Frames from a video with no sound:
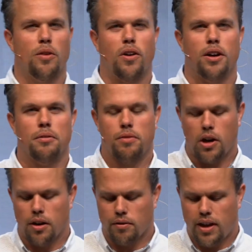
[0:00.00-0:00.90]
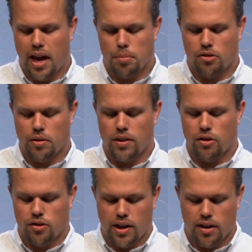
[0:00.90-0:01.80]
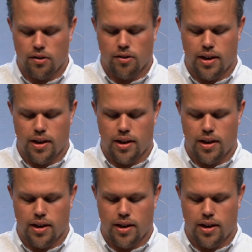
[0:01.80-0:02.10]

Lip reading: of our campus in Vincennes,